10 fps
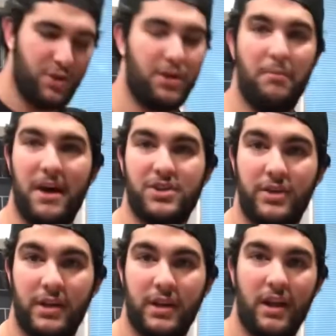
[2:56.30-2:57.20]
you can measure
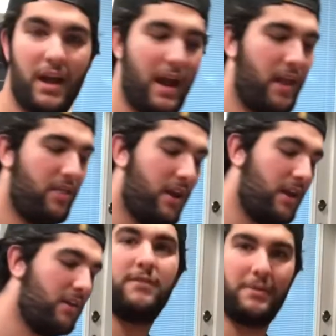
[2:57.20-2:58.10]
it, and
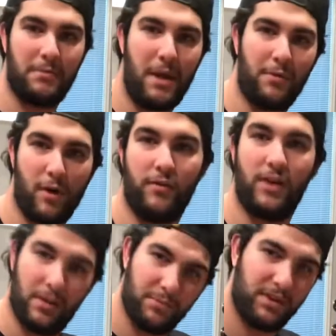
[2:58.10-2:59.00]
then flip the paper over
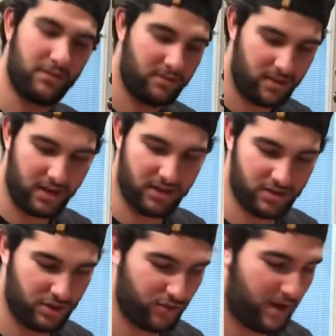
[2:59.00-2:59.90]
and put the thing in
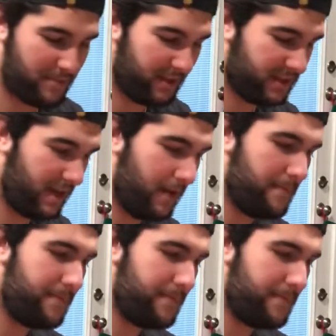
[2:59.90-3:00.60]
so you can wrap it like that.